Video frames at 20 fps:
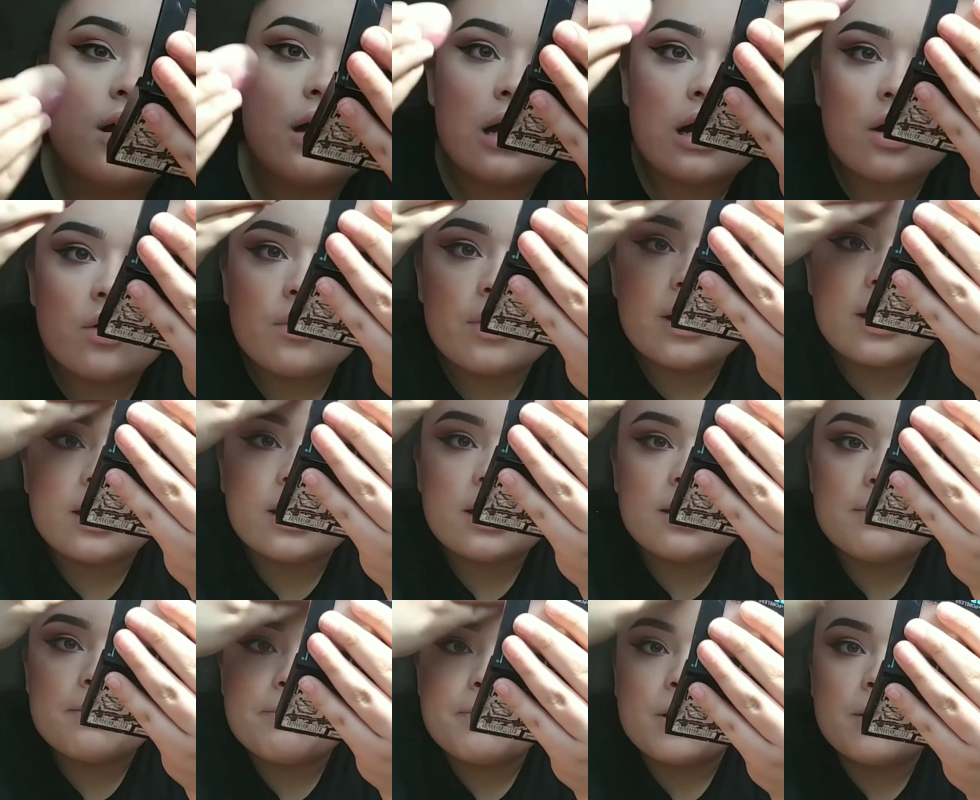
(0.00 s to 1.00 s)
out any
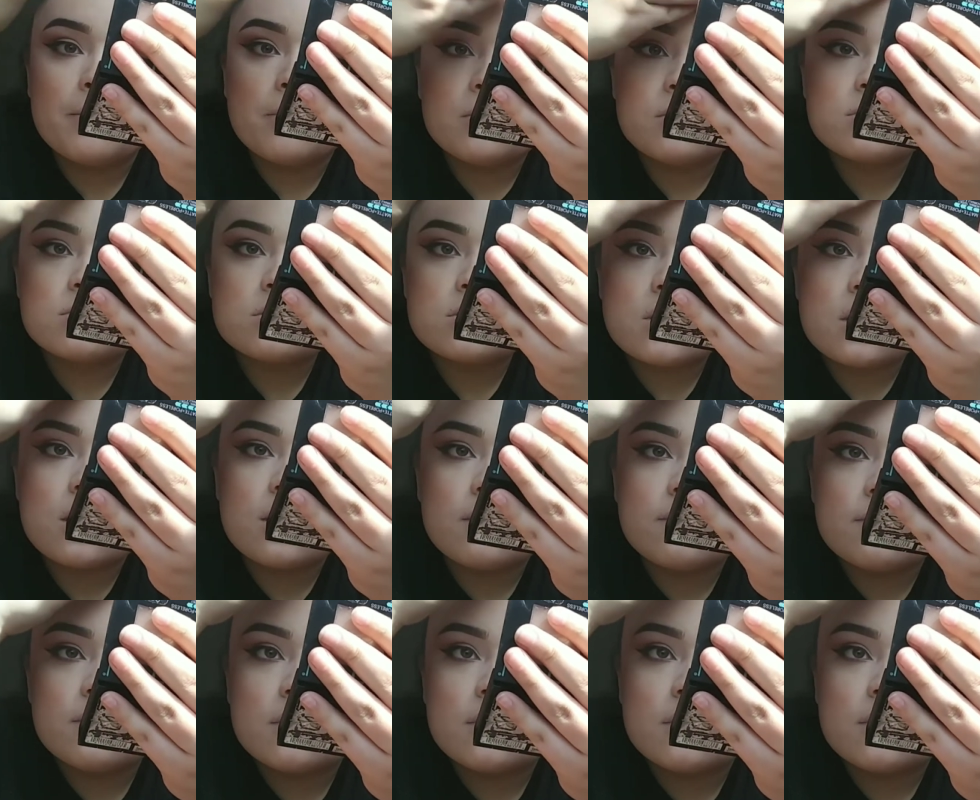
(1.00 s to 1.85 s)
bubbles of